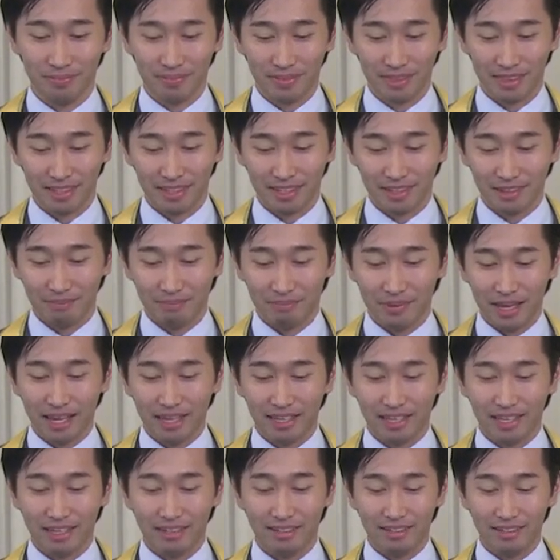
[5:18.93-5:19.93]
Making
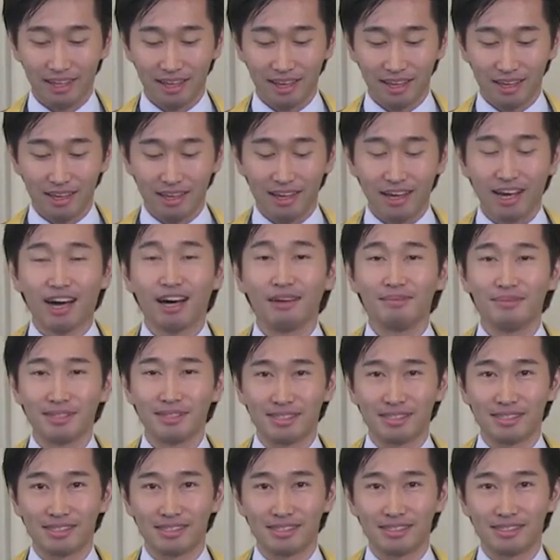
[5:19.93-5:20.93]
habits
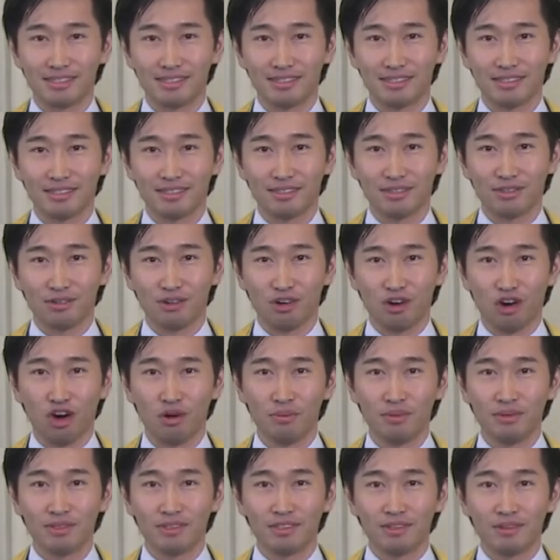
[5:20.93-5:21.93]
of
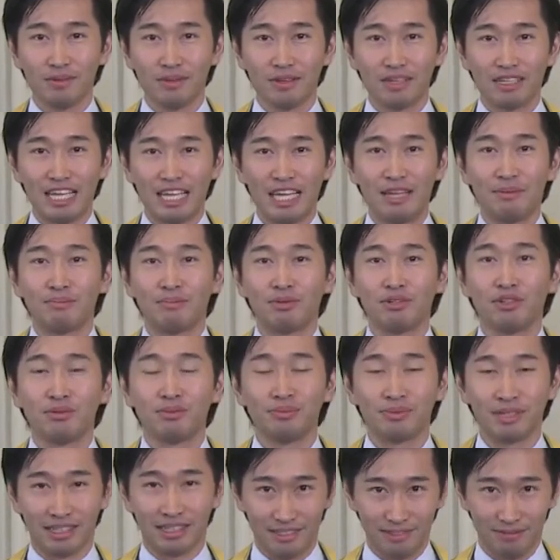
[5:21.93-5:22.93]
improvement.
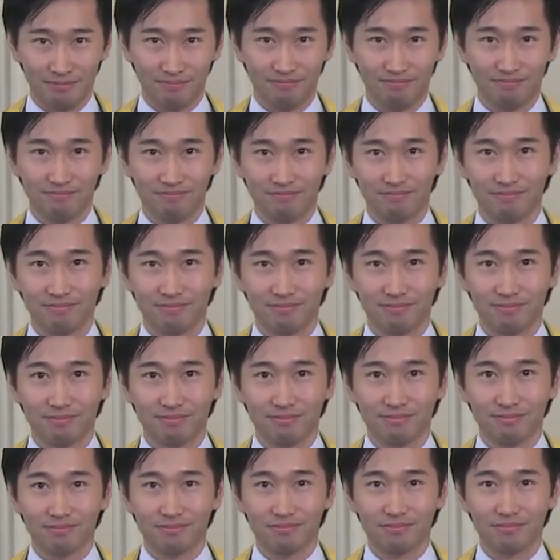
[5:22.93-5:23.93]

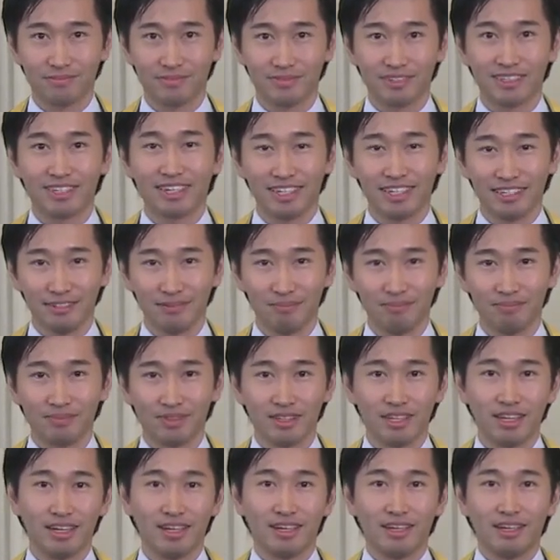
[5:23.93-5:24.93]
Right?
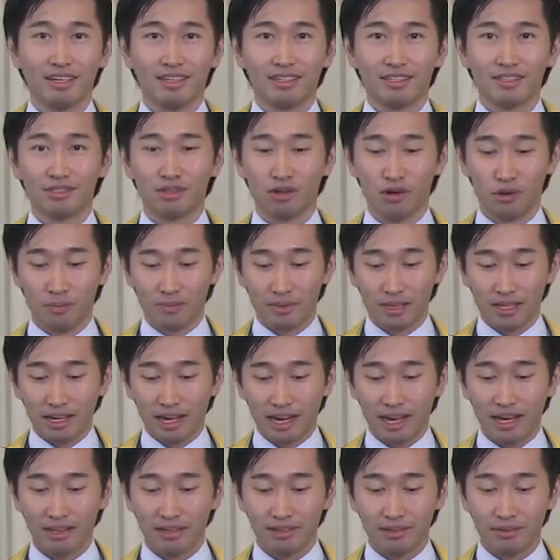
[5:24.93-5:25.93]
So I
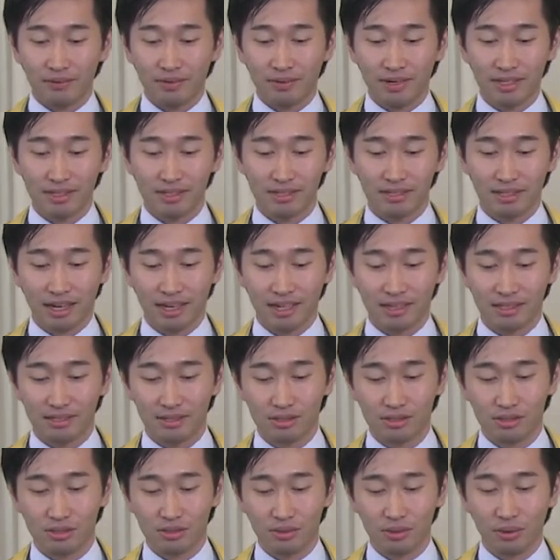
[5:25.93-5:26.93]
first I
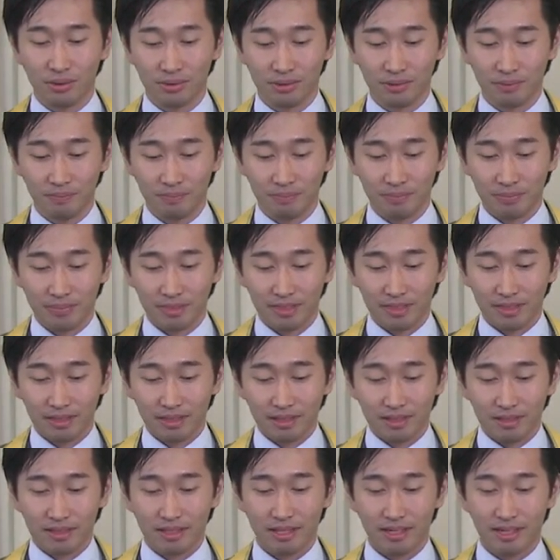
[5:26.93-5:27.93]
told there
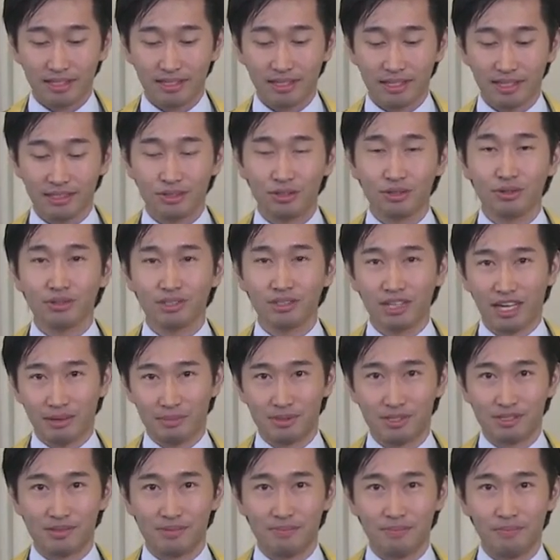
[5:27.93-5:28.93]
are two types
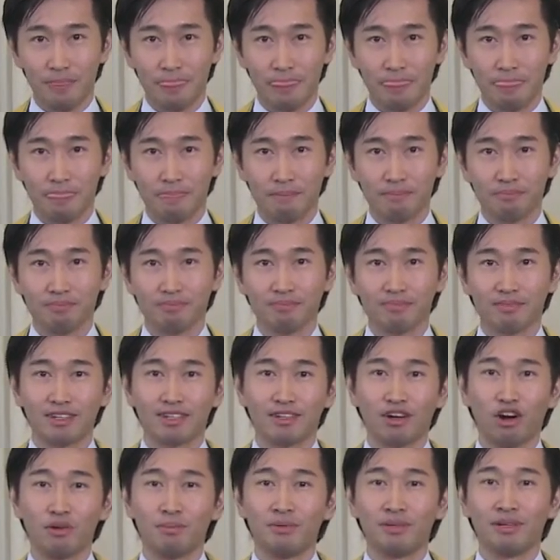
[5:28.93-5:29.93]
of
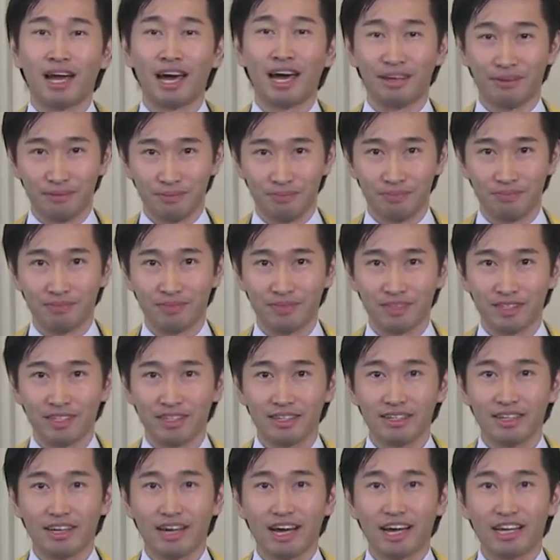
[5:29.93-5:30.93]
life,
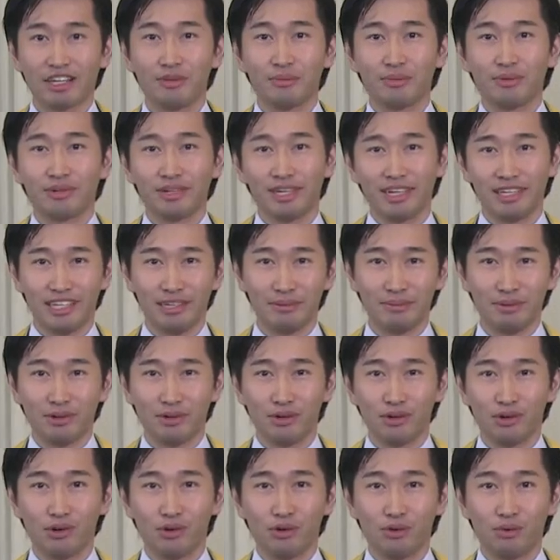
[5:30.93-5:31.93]
accumulative
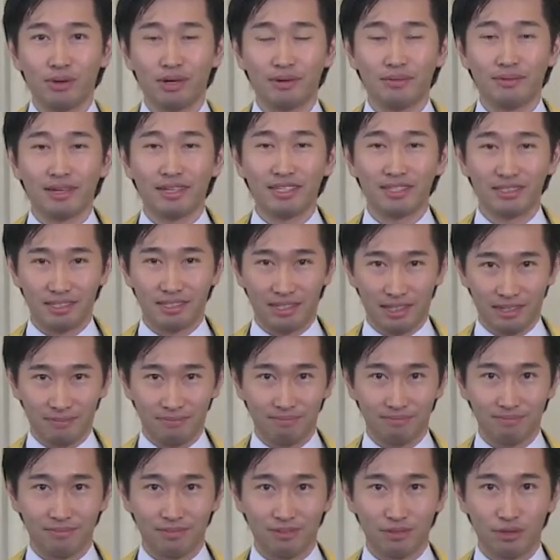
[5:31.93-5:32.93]
or wasting or
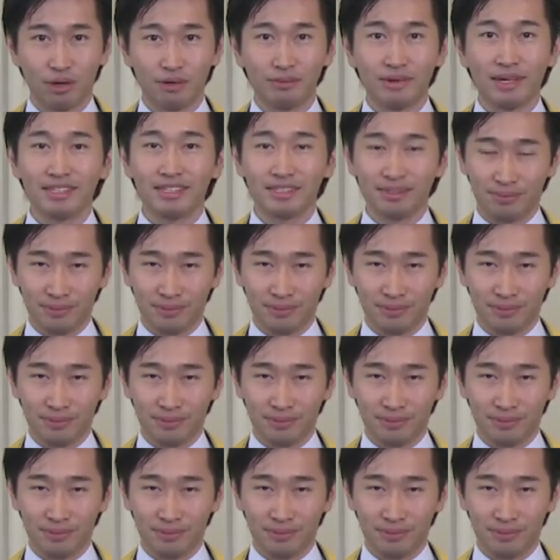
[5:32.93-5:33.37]
wasteful.